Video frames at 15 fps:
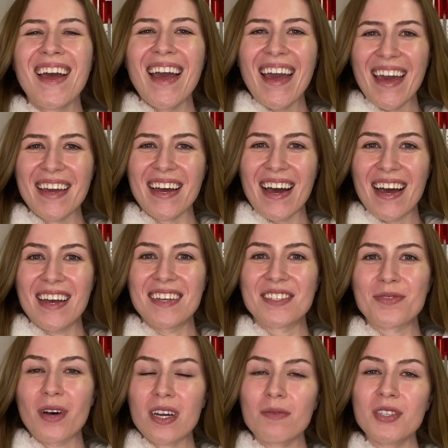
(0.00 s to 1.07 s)
Hey guys,
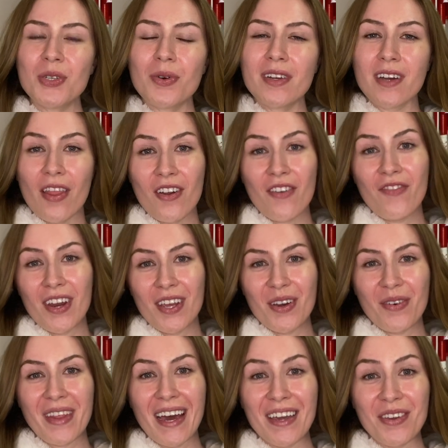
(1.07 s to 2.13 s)
welcome to another video
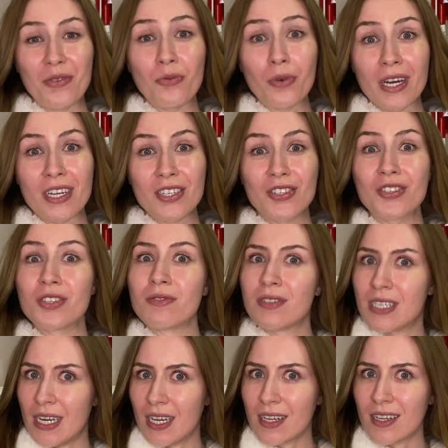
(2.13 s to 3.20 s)
that you wish you
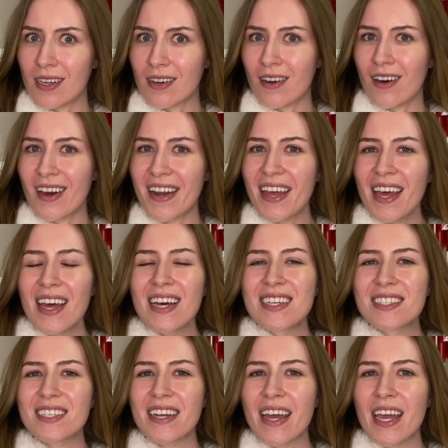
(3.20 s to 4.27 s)
didn't click on.
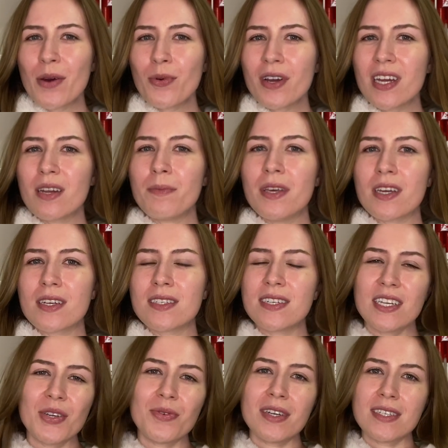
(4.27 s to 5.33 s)
Today we're going to be
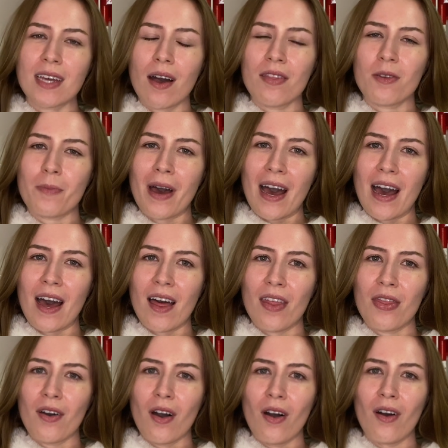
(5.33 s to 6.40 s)
continuing down the path
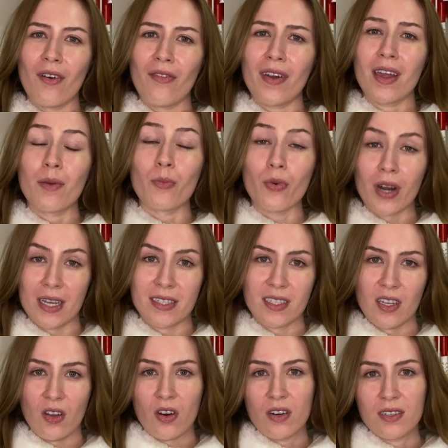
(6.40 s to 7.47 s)
of embracing
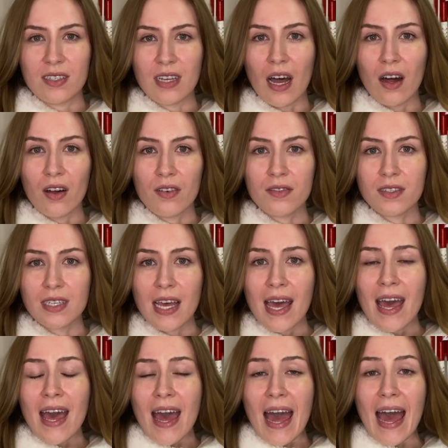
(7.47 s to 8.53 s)
ourselves,
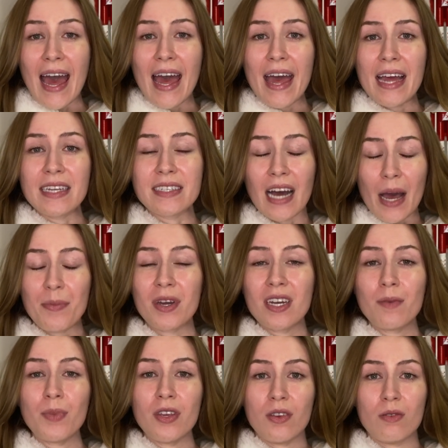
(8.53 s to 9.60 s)
and I'm going to
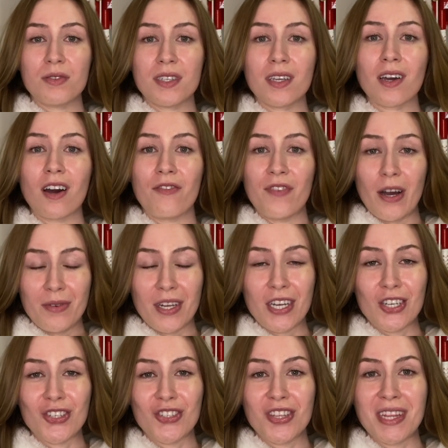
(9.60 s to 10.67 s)
be using a
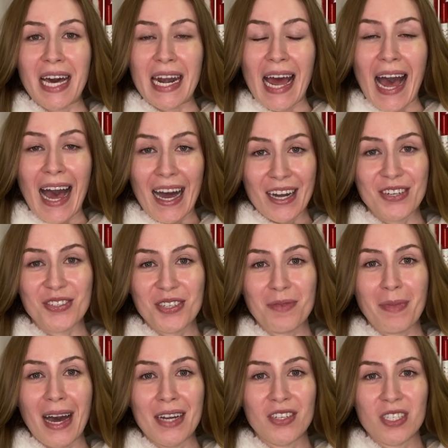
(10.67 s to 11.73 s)
foundation that actually
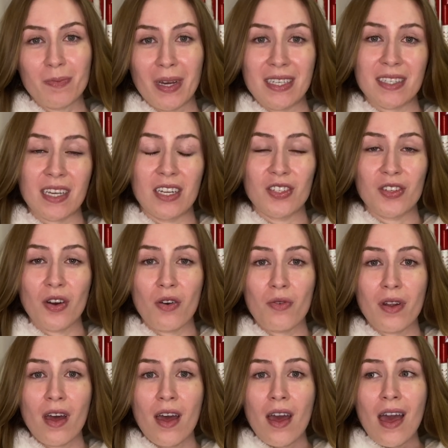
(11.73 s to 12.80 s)
matches my skin tone,
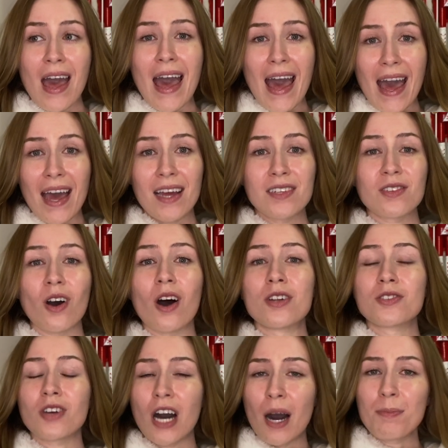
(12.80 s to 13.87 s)
and on
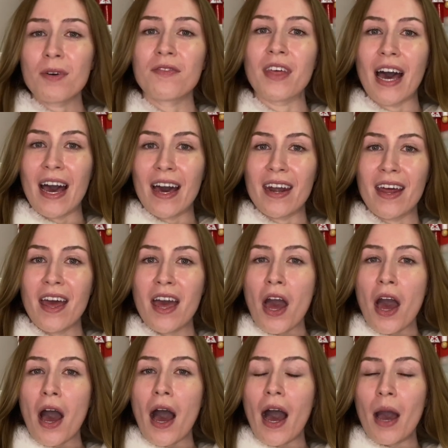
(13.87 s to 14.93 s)
top of that,
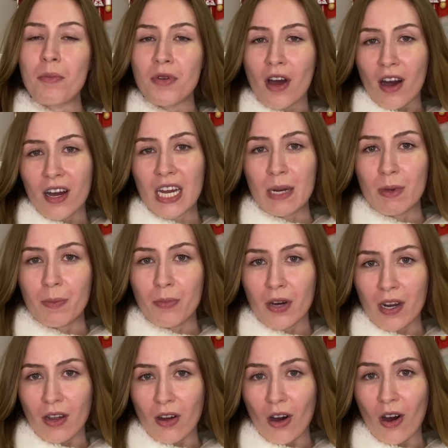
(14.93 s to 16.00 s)
I'm not going to be
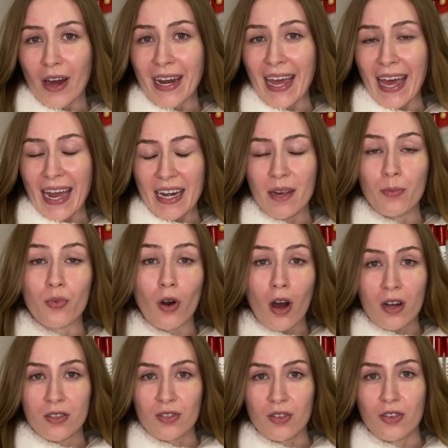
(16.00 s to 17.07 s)
putting on any
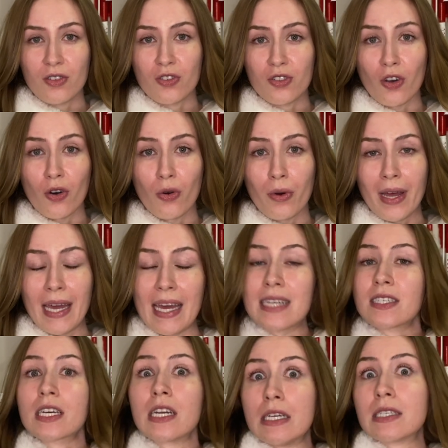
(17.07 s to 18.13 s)
bronzer, so it's
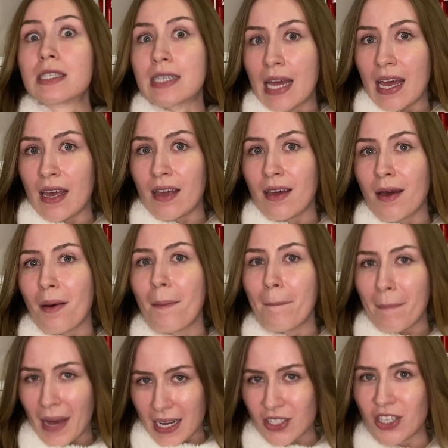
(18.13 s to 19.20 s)
going to stay
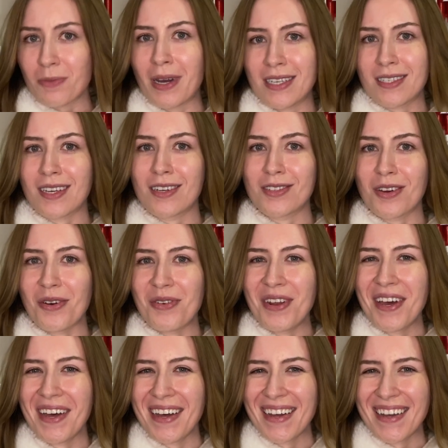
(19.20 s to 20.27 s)
matching my skin tone.
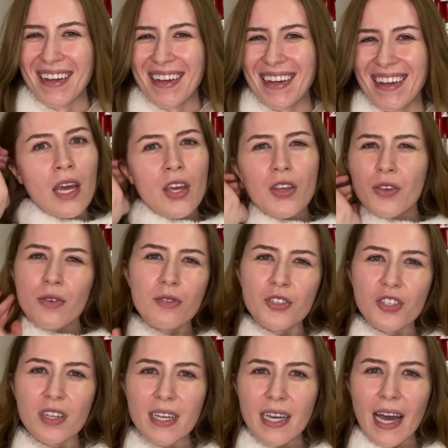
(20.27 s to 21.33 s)

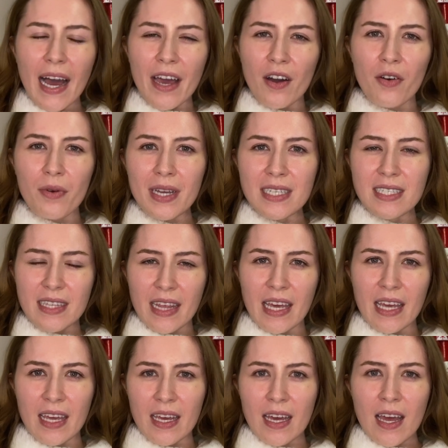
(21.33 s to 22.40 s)
Usually I always
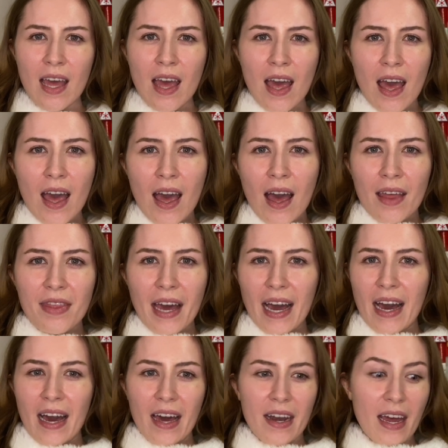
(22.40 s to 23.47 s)
think
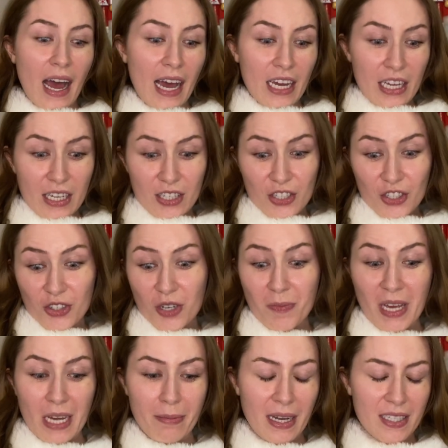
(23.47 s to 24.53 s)
that I should
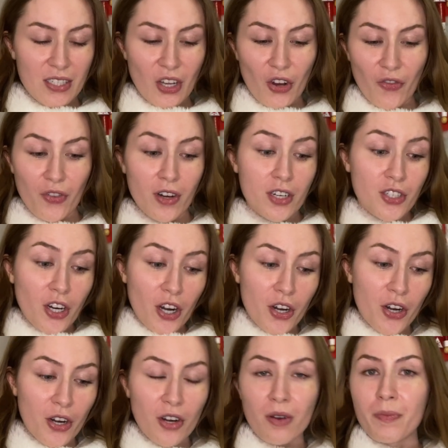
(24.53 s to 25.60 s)
make myself look
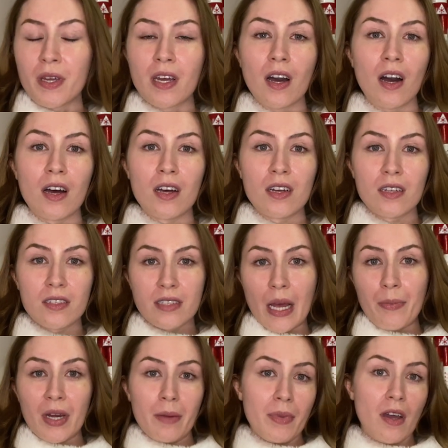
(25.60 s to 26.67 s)
darker because I'm
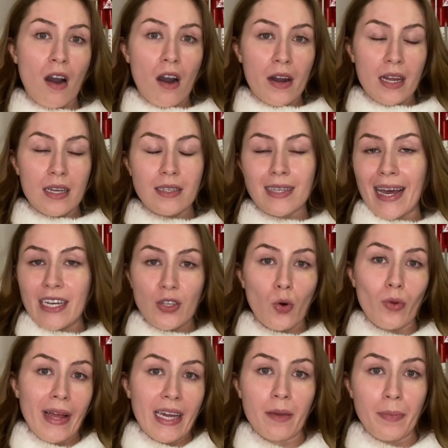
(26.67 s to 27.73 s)
gonna be honest, I don't
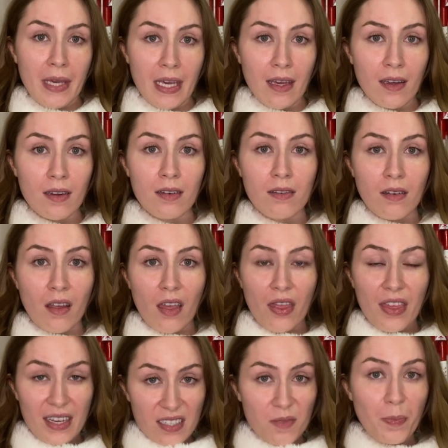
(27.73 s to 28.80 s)
like being
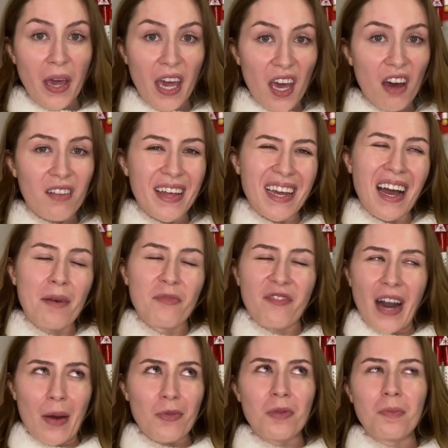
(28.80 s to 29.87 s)
this pale. Like, I'm
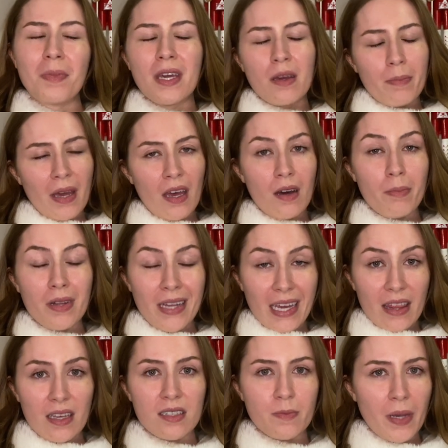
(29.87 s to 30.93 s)
fine with being pale, but like
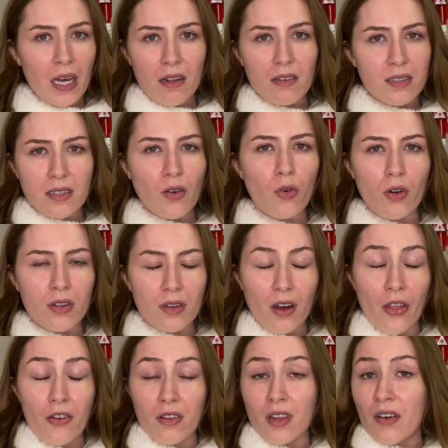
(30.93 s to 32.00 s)
this pale is a whole
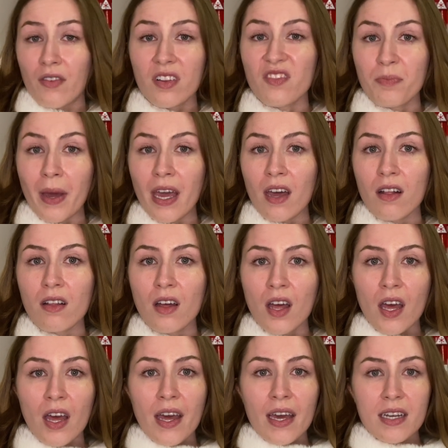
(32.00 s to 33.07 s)
other level of pale,
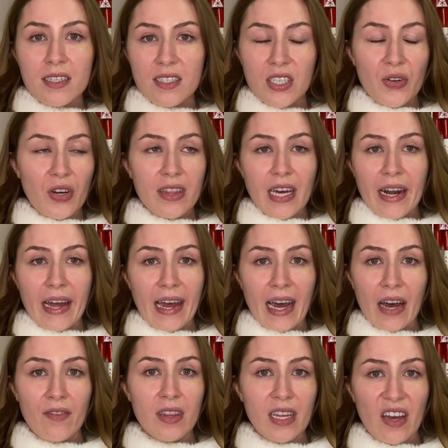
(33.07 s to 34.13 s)
considering that I
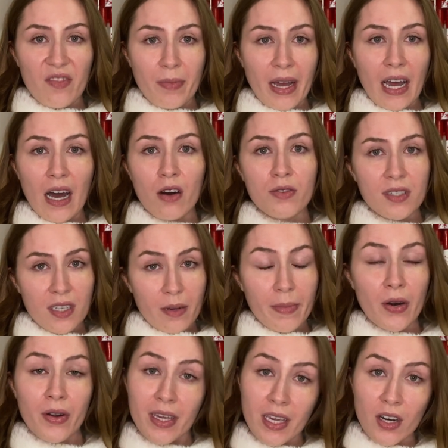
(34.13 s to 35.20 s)
haven't left my house in about
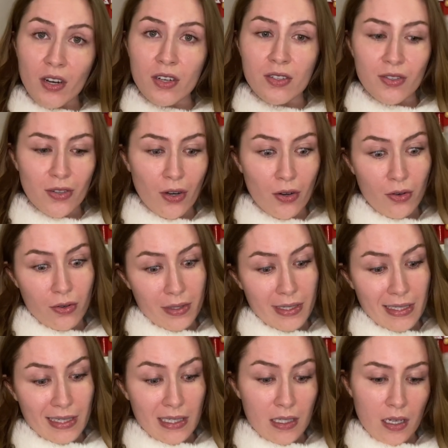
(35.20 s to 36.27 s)
a year. So
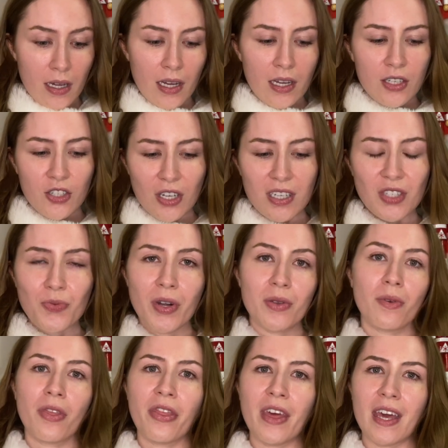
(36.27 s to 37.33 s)
just when you
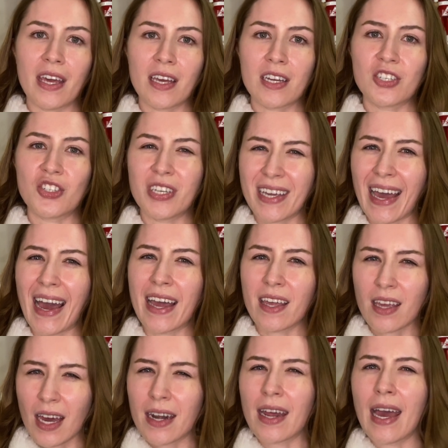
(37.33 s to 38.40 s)
think she can't
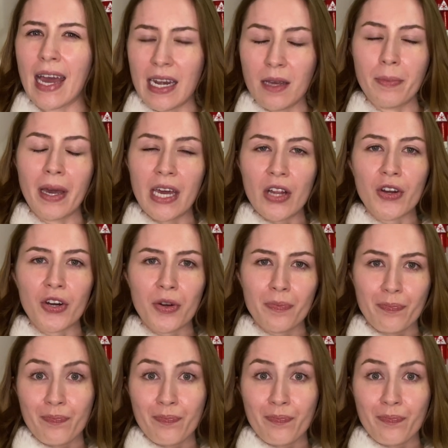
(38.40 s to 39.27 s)
get any paler,